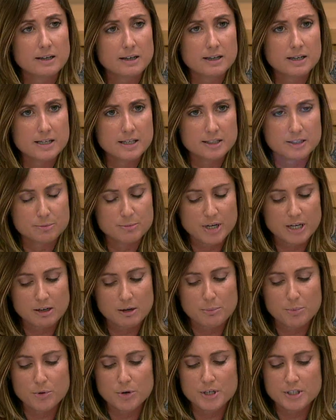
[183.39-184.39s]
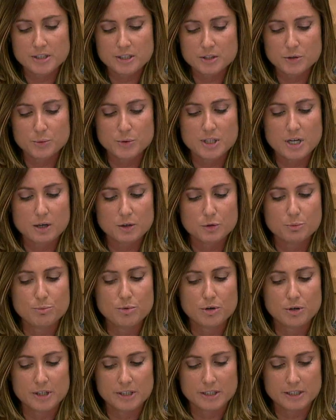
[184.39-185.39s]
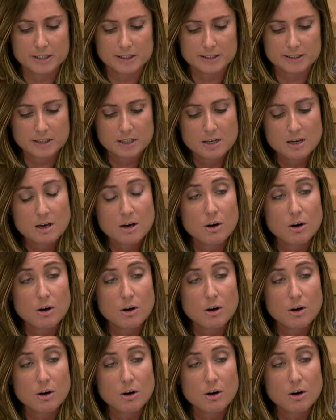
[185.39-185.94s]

released by Reporters Without Borders,